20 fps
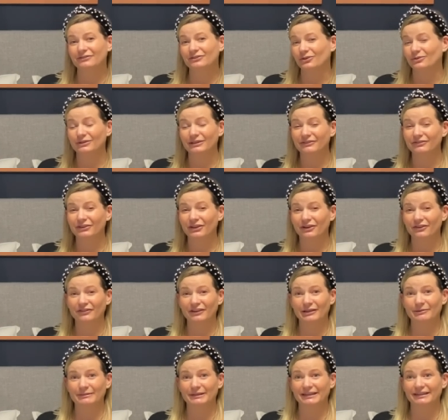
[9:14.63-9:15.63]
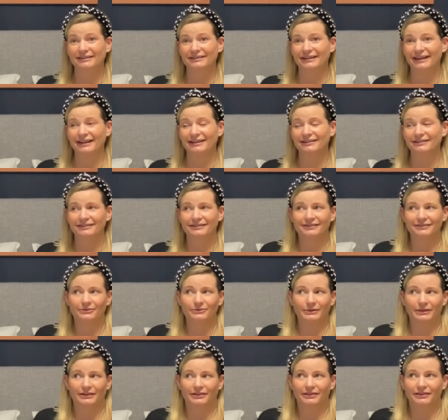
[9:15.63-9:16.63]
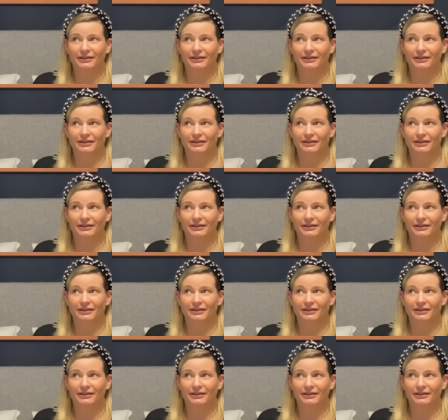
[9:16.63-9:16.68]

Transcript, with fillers: don't live with our families, and with